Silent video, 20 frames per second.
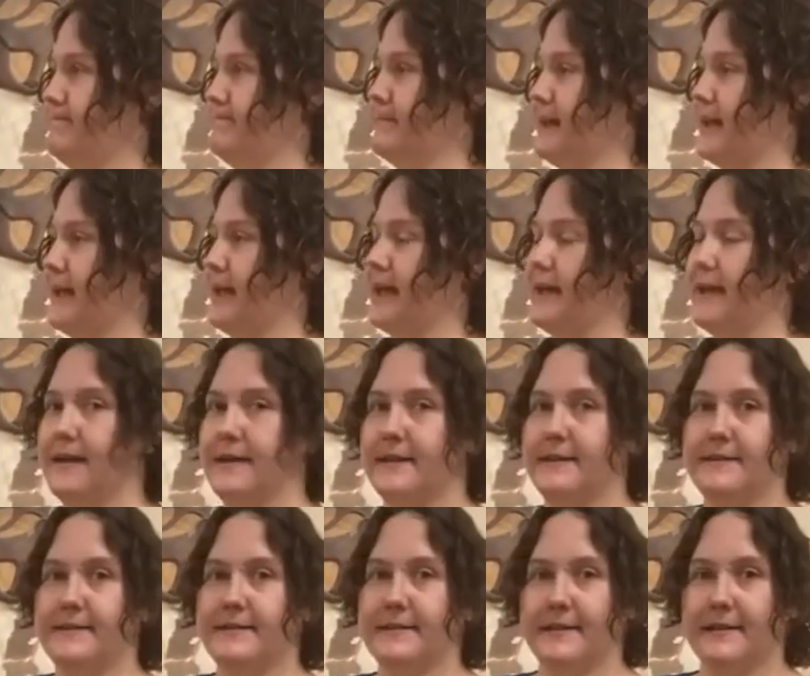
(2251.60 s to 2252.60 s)

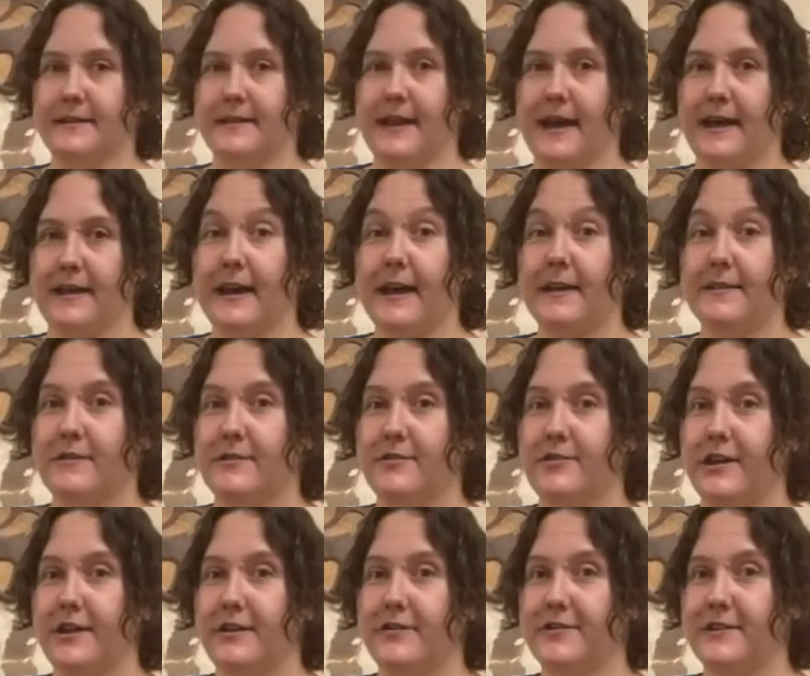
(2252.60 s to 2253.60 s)
and yeah, it hasn't
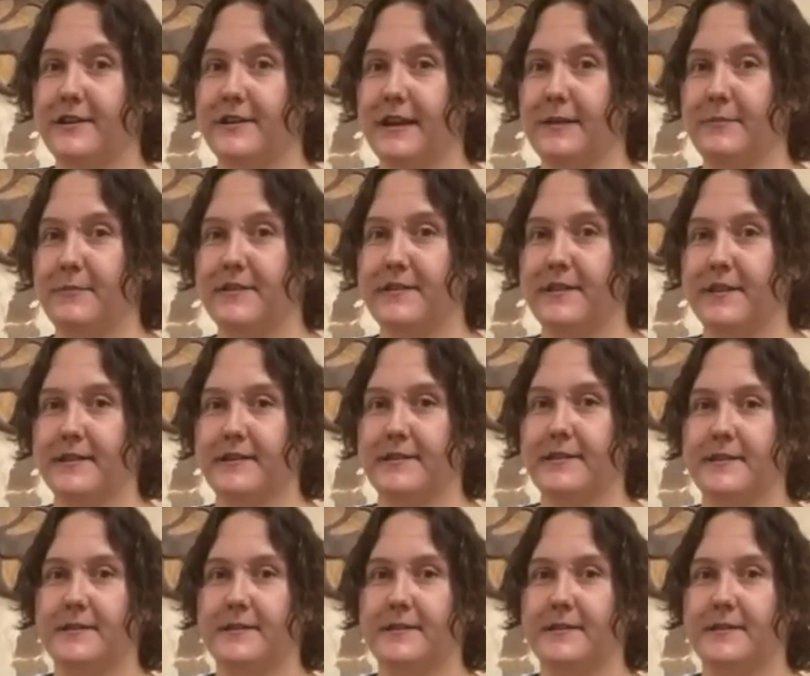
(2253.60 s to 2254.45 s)
changed names yet.